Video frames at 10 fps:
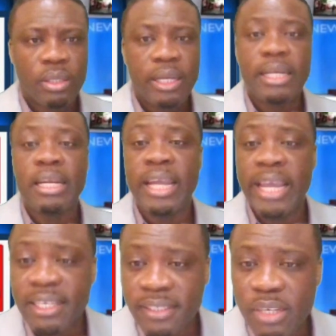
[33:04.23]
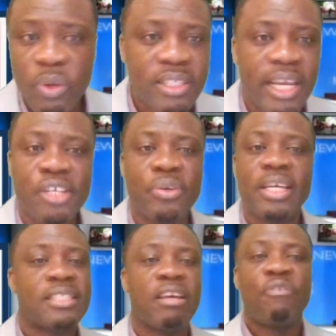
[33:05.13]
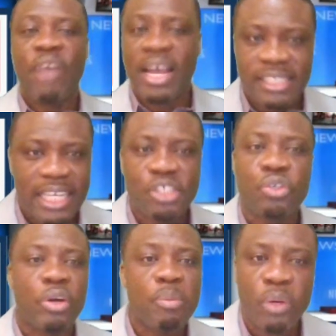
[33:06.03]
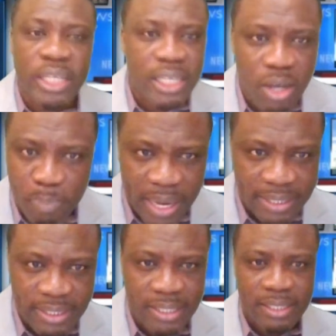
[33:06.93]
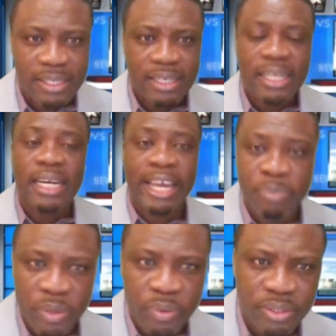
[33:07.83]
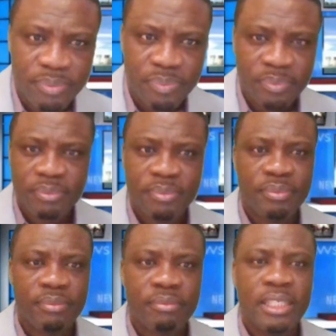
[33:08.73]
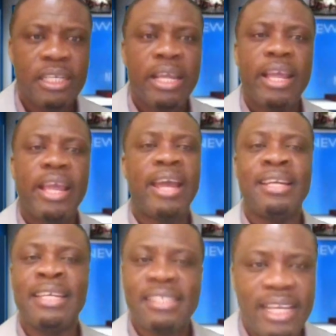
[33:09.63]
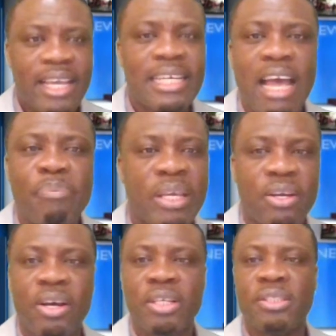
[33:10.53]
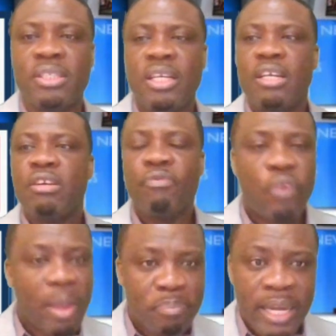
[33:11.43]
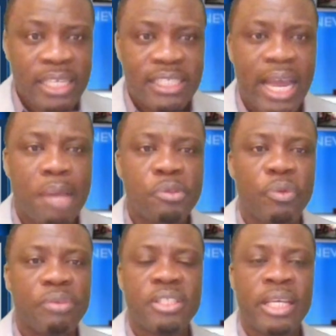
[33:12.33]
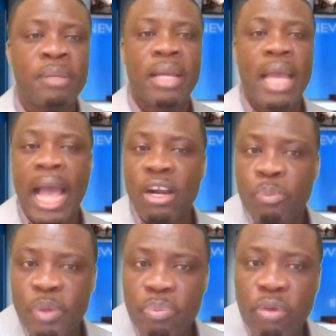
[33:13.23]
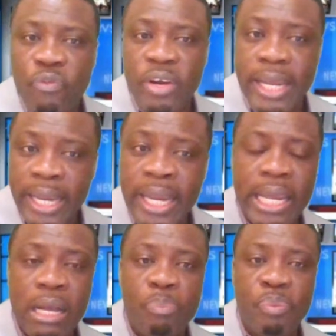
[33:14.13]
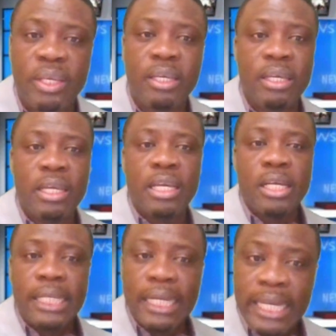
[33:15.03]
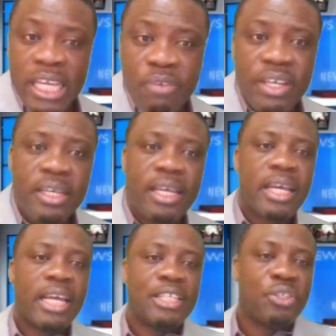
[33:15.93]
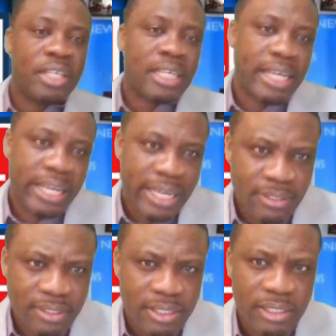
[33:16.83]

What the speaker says: The ANC will tell you is the fastest growing political party in Liberia. And they say that because many times we've seen other people from the ALP leaving and joining the ANC.